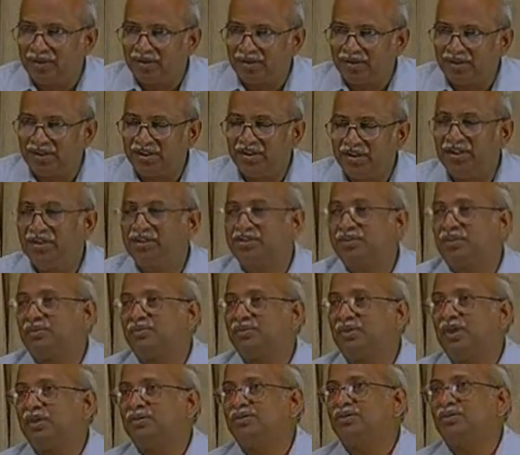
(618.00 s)
3,
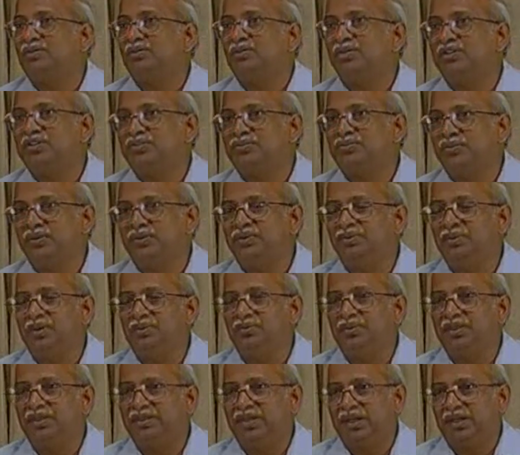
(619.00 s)
sometimes the wind speed may
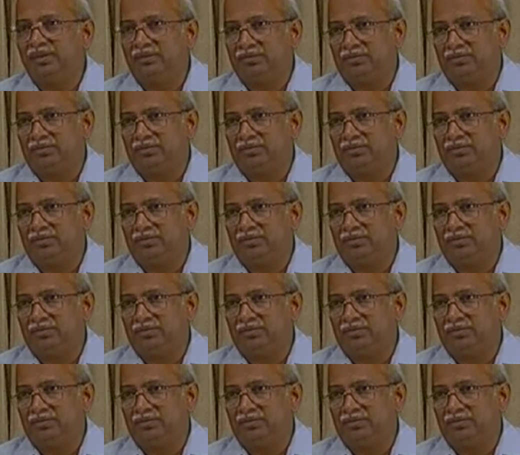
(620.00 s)
be 10.